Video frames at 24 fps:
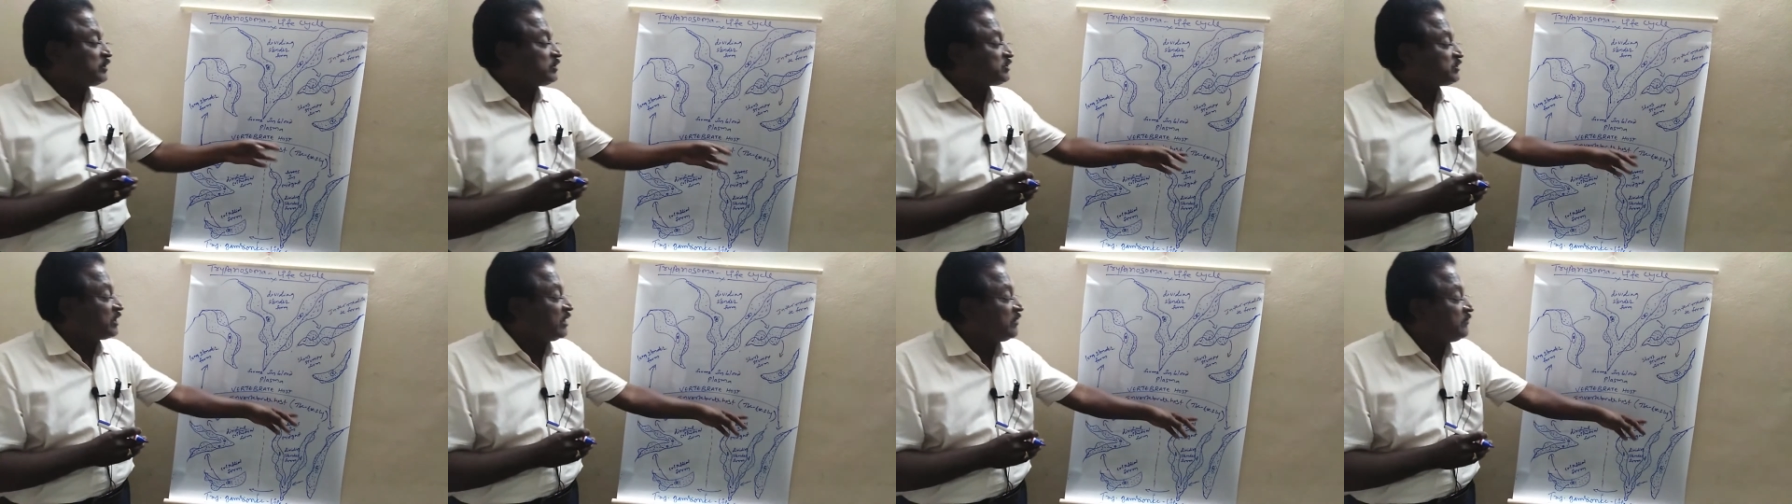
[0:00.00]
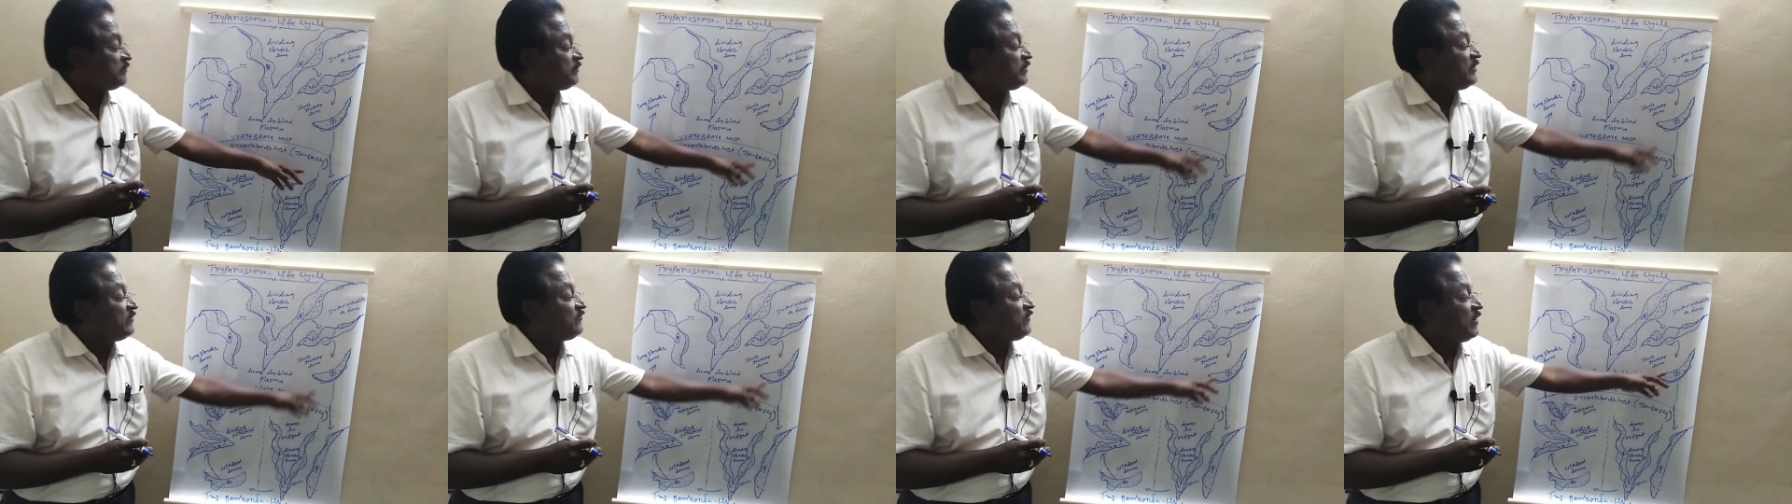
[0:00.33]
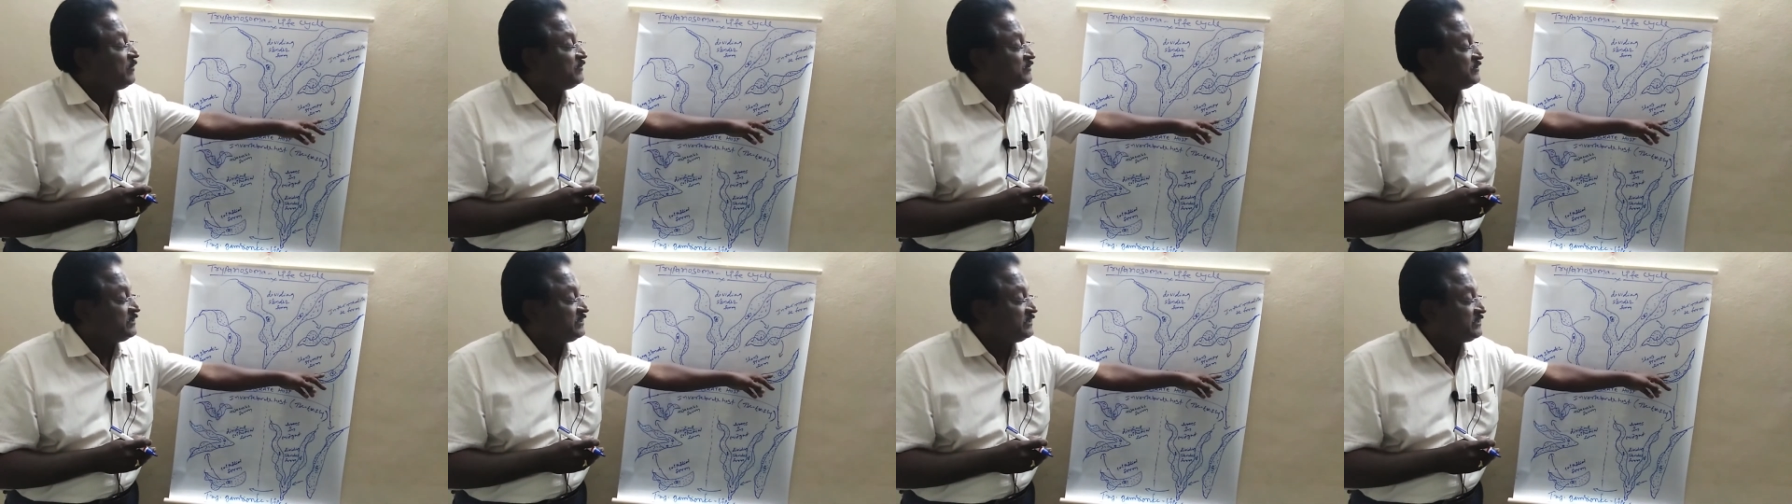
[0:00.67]
stumpy
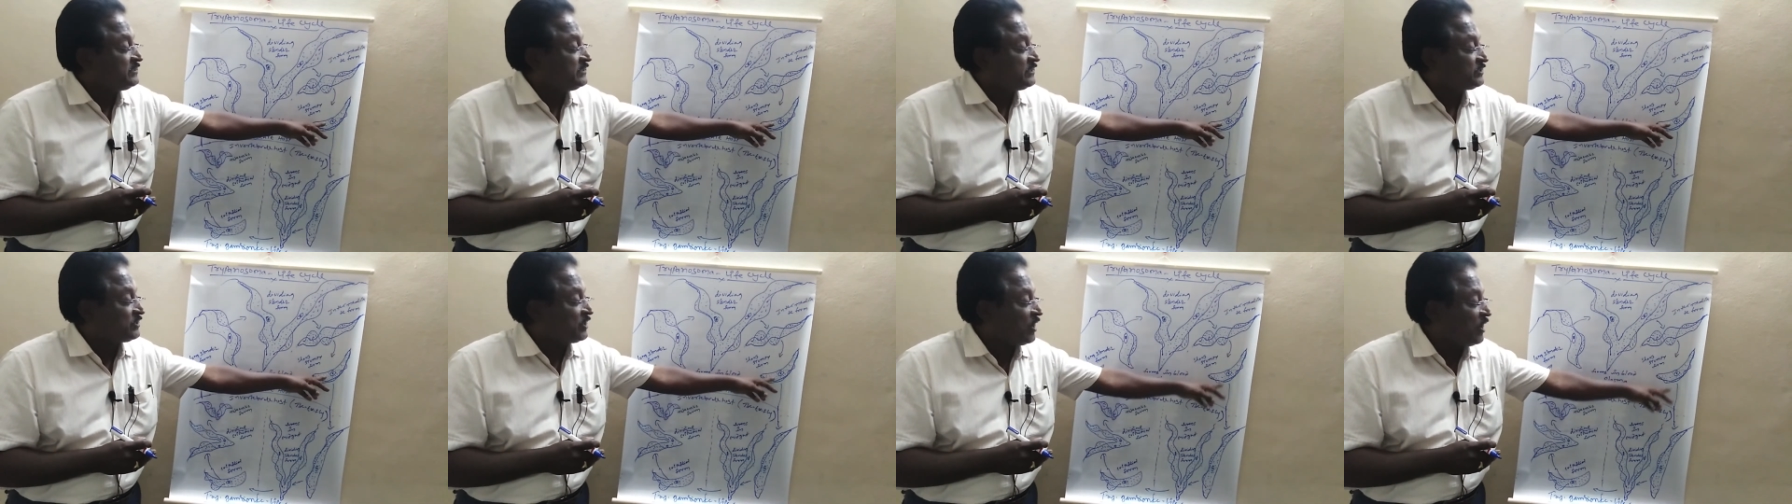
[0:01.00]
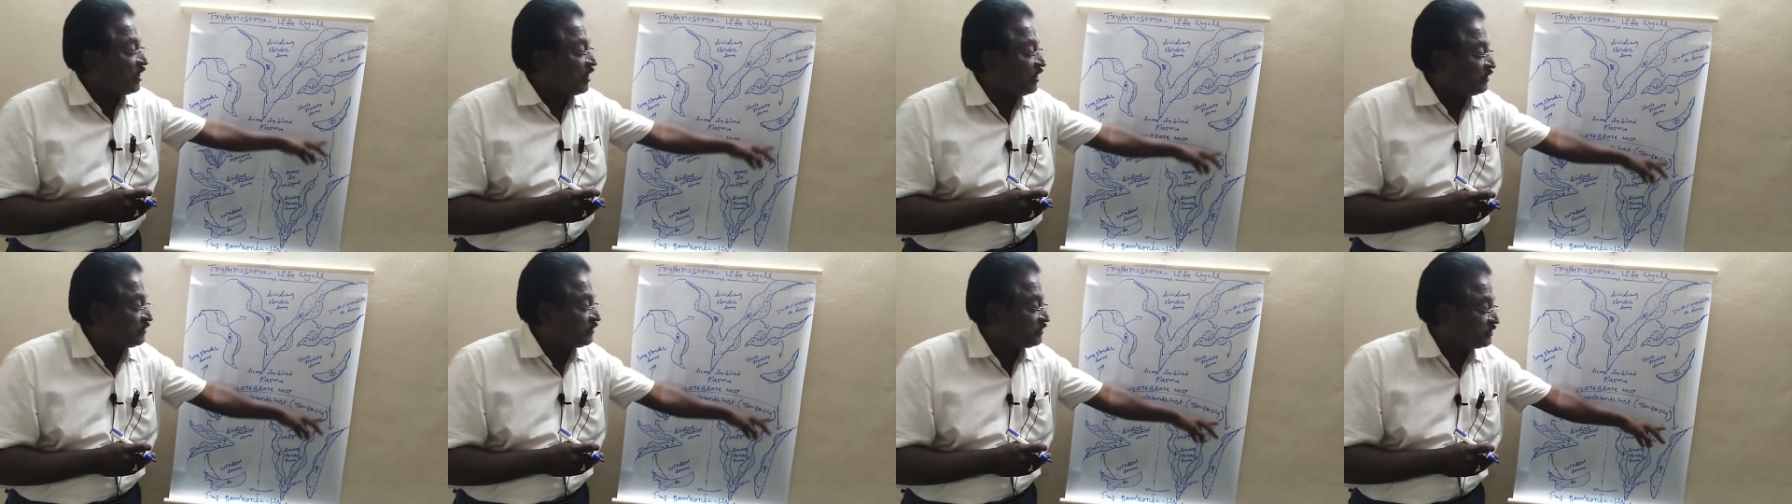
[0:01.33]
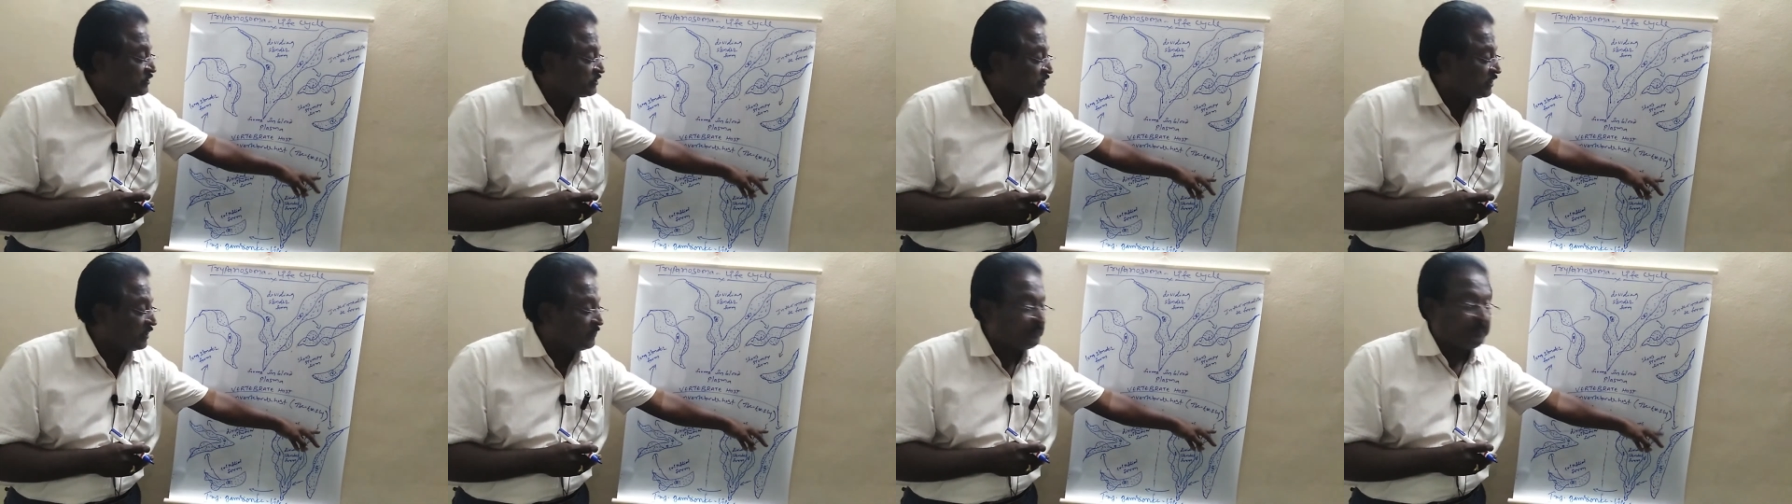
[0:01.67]
forms, this is the short
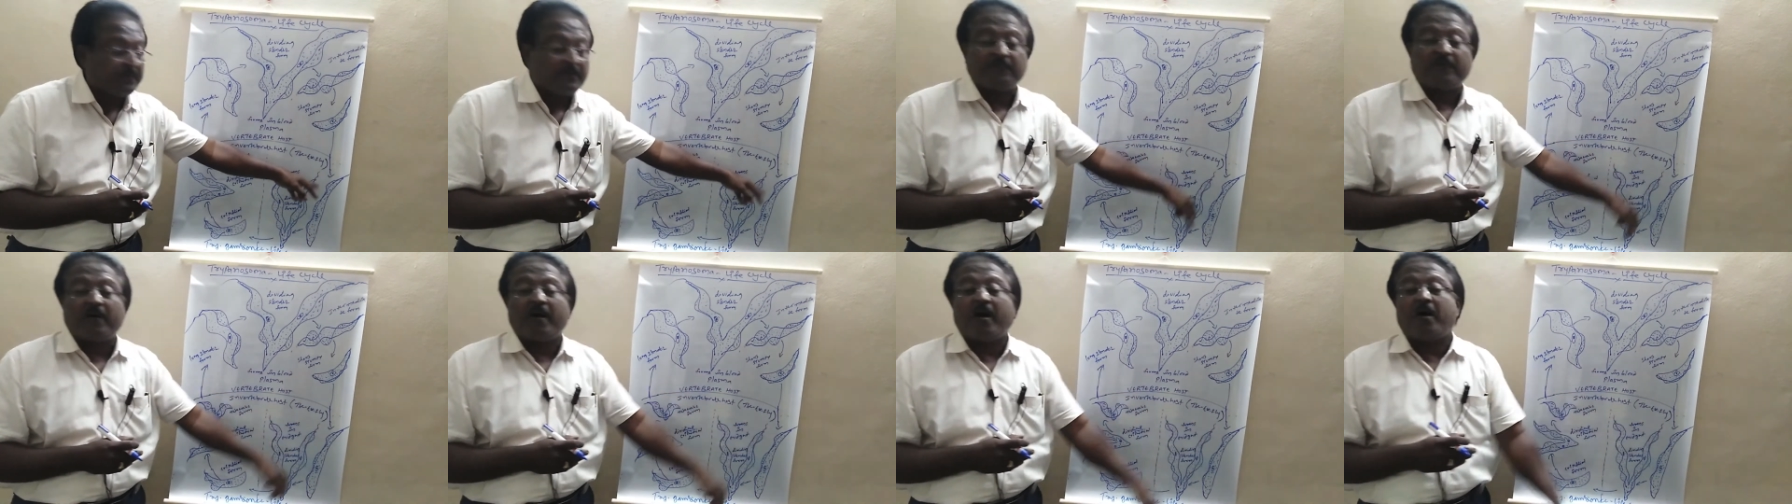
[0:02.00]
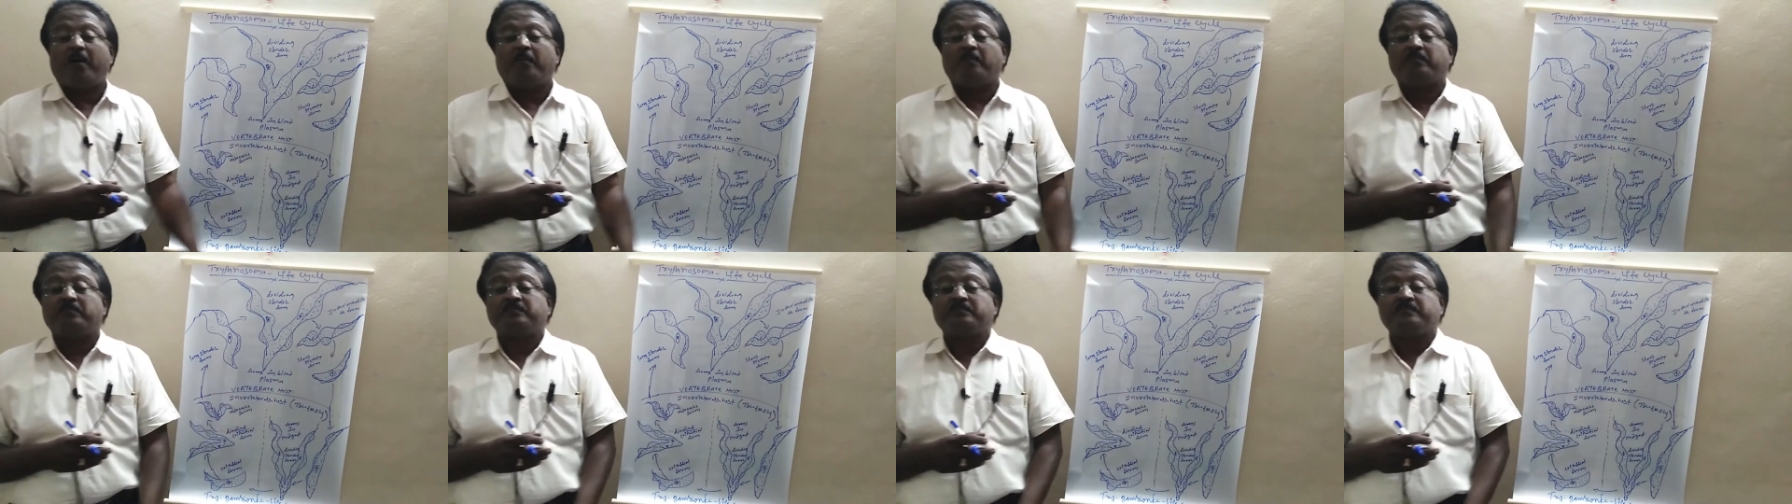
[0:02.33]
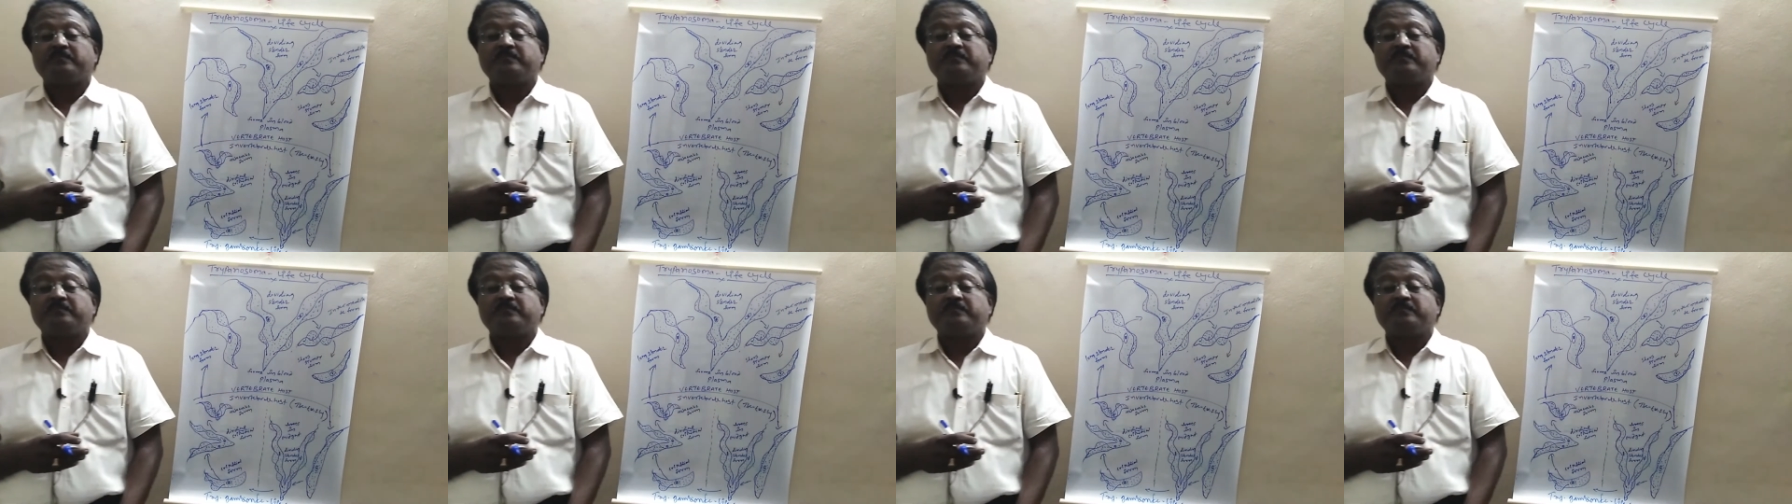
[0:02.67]
stumpy form,